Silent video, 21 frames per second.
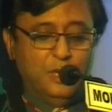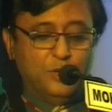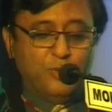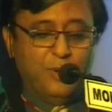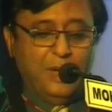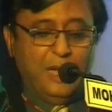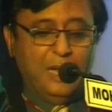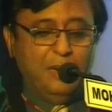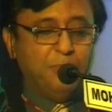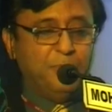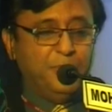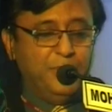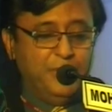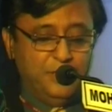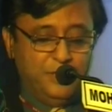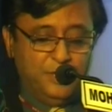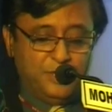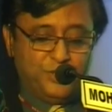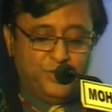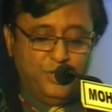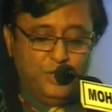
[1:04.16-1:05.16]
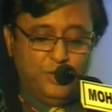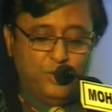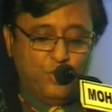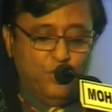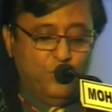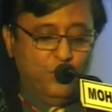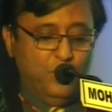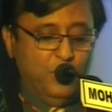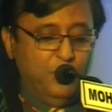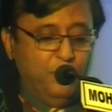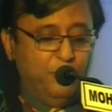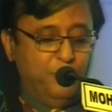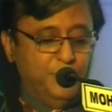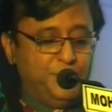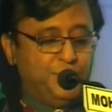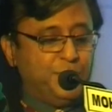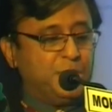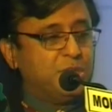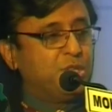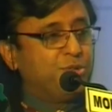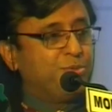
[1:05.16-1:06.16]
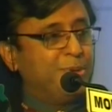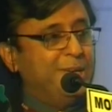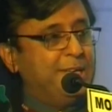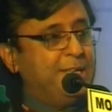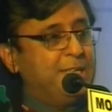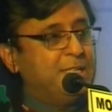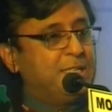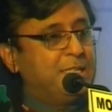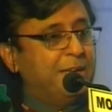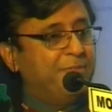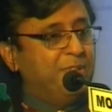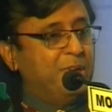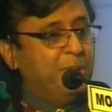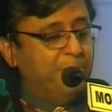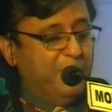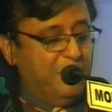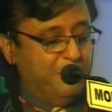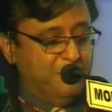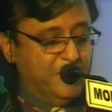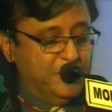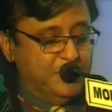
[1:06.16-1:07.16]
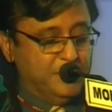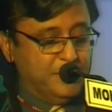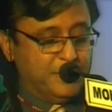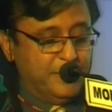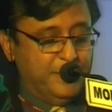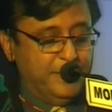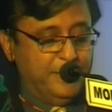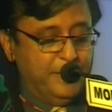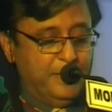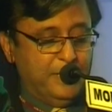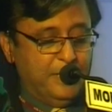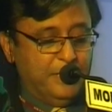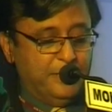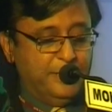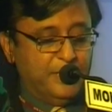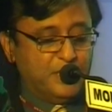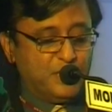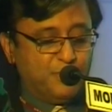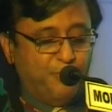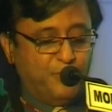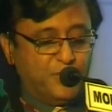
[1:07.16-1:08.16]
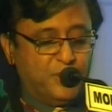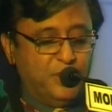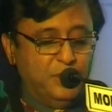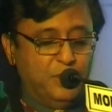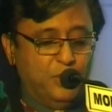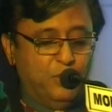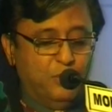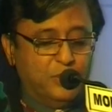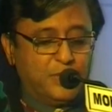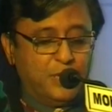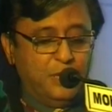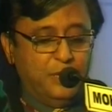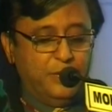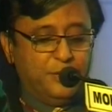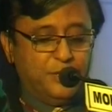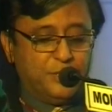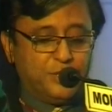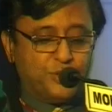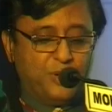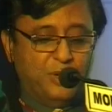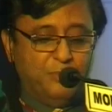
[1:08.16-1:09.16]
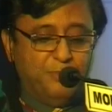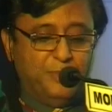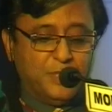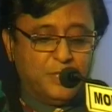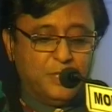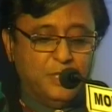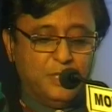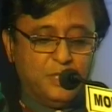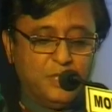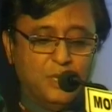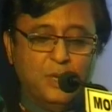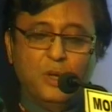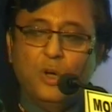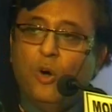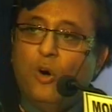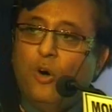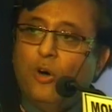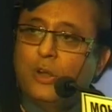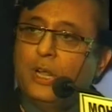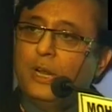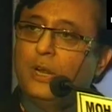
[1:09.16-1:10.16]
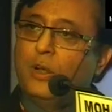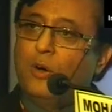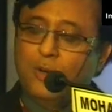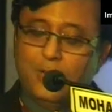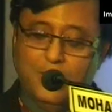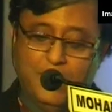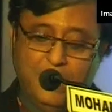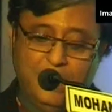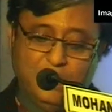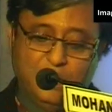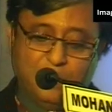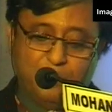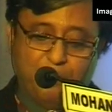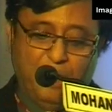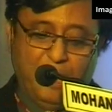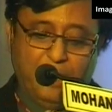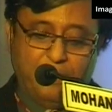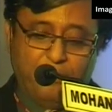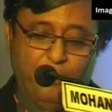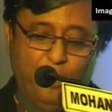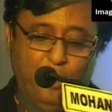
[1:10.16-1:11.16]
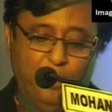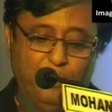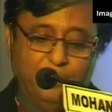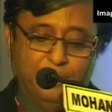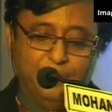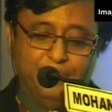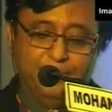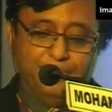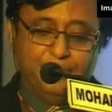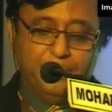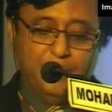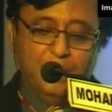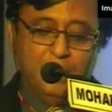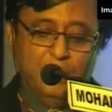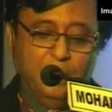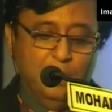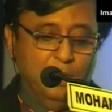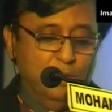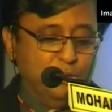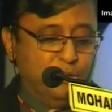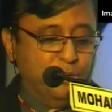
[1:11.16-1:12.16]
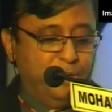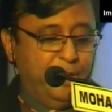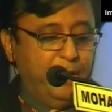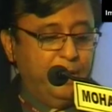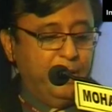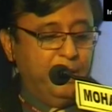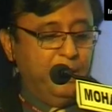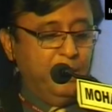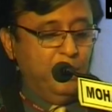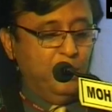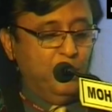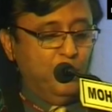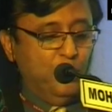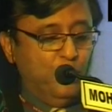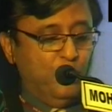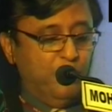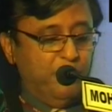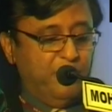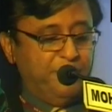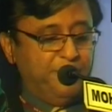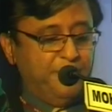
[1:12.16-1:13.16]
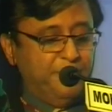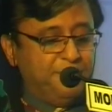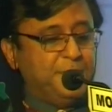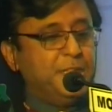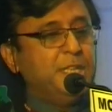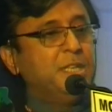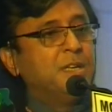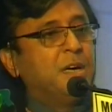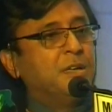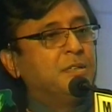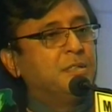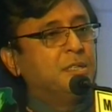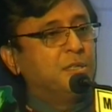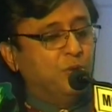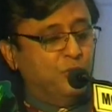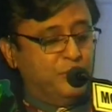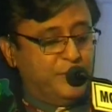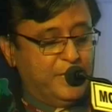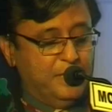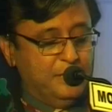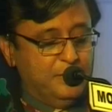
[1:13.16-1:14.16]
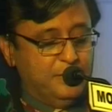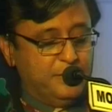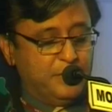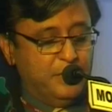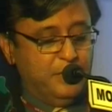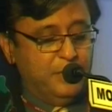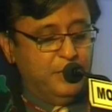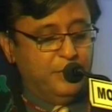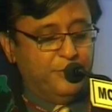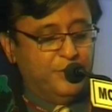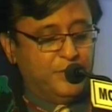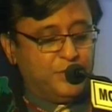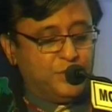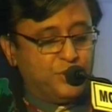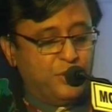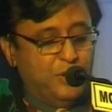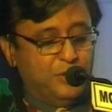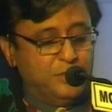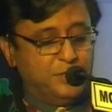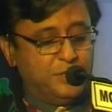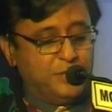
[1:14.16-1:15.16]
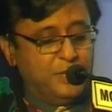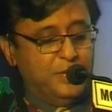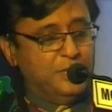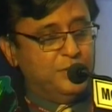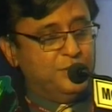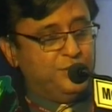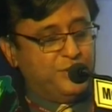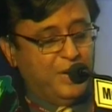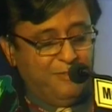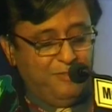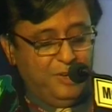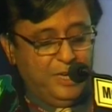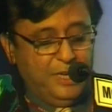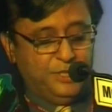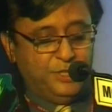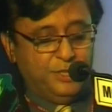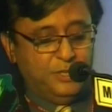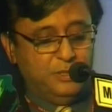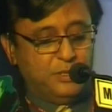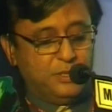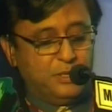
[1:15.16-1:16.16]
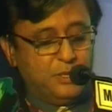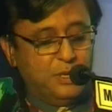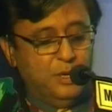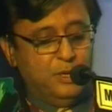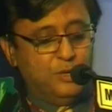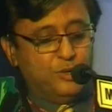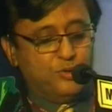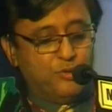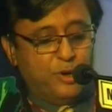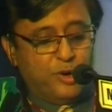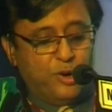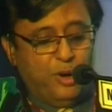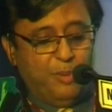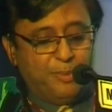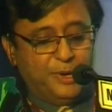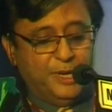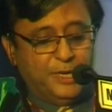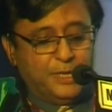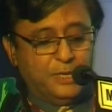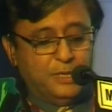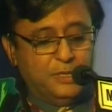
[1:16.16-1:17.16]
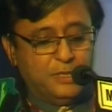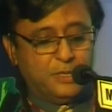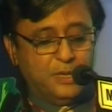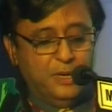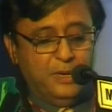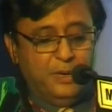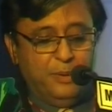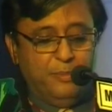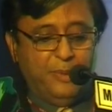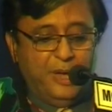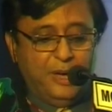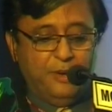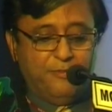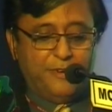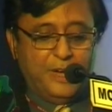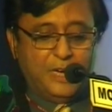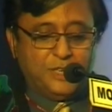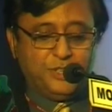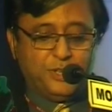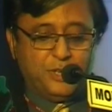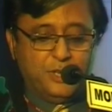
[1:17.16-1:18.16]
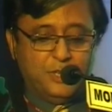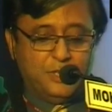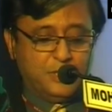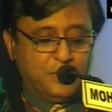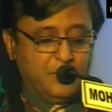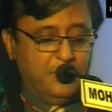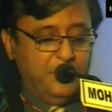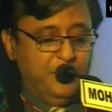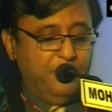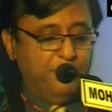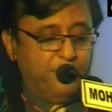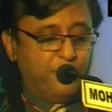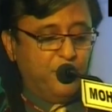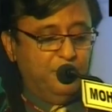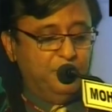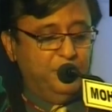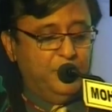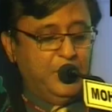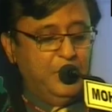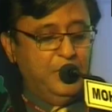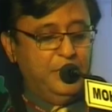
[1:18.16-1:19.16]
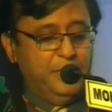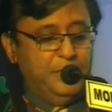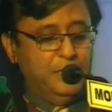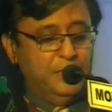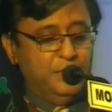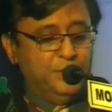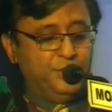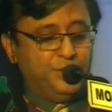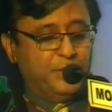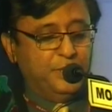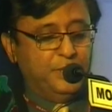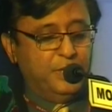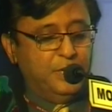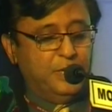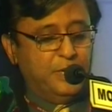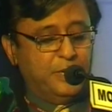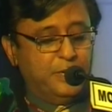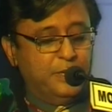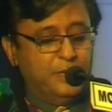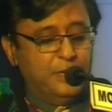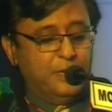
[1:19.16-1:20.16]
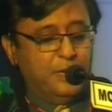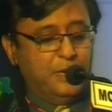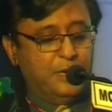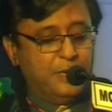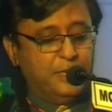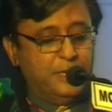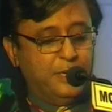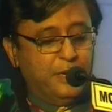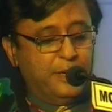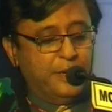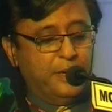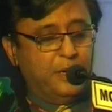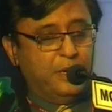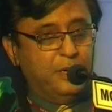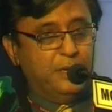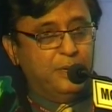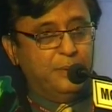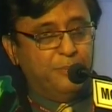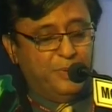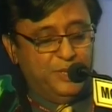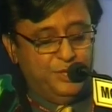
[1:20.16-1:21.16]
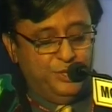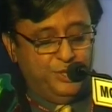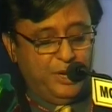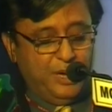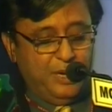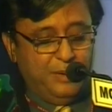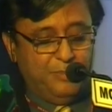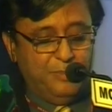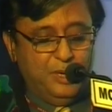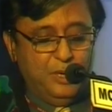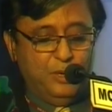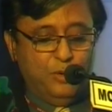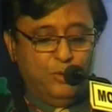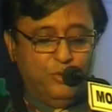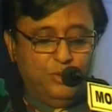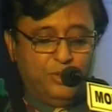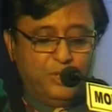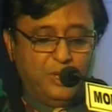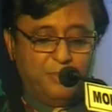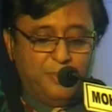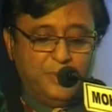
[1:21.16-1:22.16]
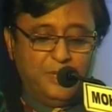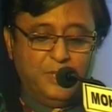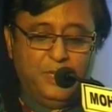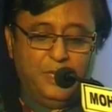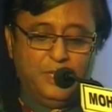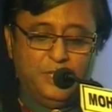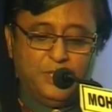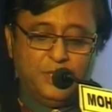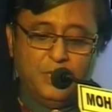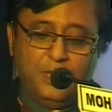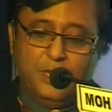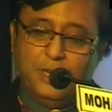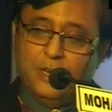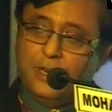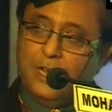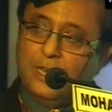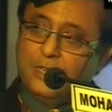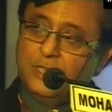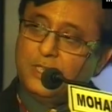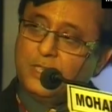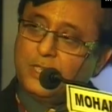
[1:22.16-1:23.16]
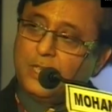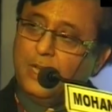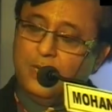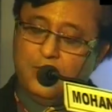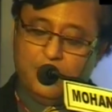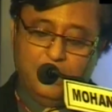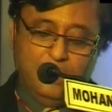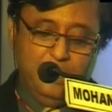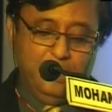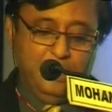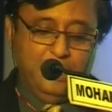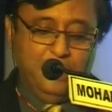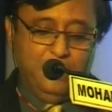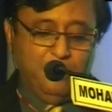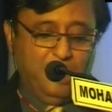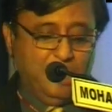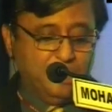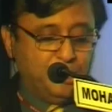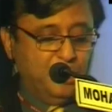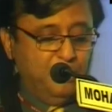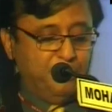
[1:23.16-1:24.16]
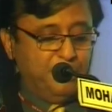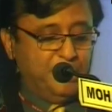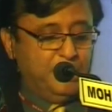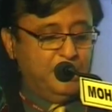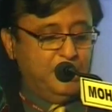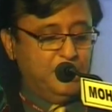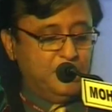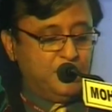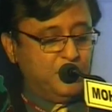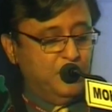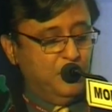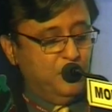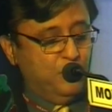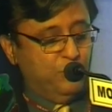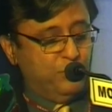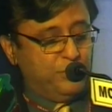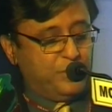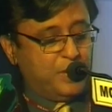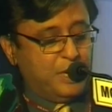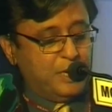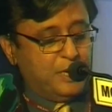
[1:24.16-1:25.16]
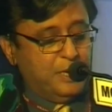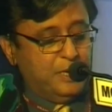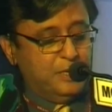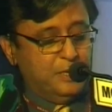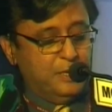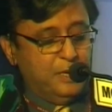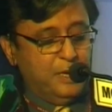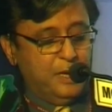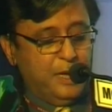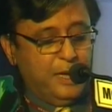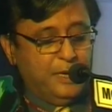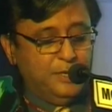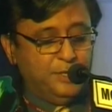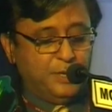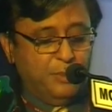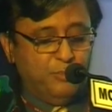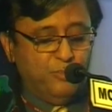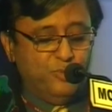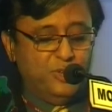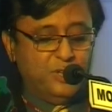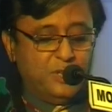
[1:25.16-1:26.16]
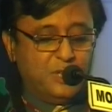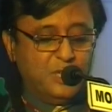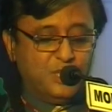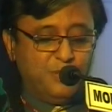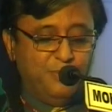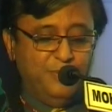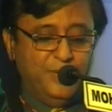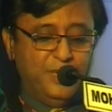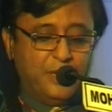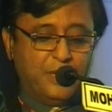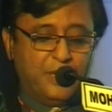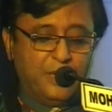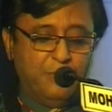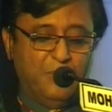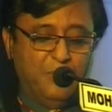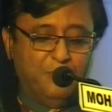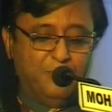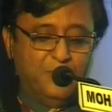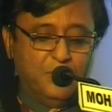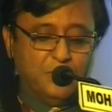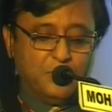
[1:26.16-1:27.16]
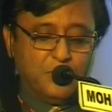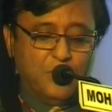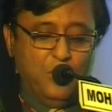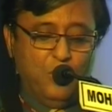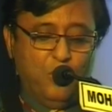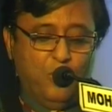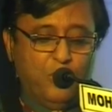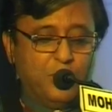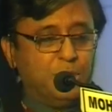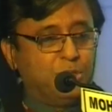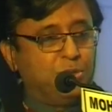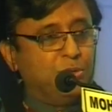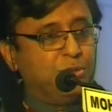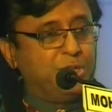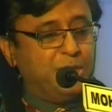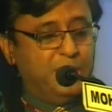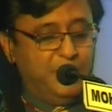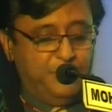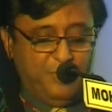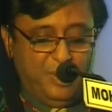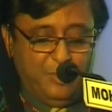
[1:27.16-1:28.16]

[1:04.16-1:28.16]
to help the industry grow with just 27 members, thus putting the hotel and restaurant business on an organized platform. Today, over 1,500 hotels, restaurants, travel agents, tour operators, manufacturers from Delhi, Chandigarh, Haryana, Punjab, Uttar Pradesh, Rajasthan, Himachal Pradesh, Uttarakhand, and Jammu and Kashmir are our members or associate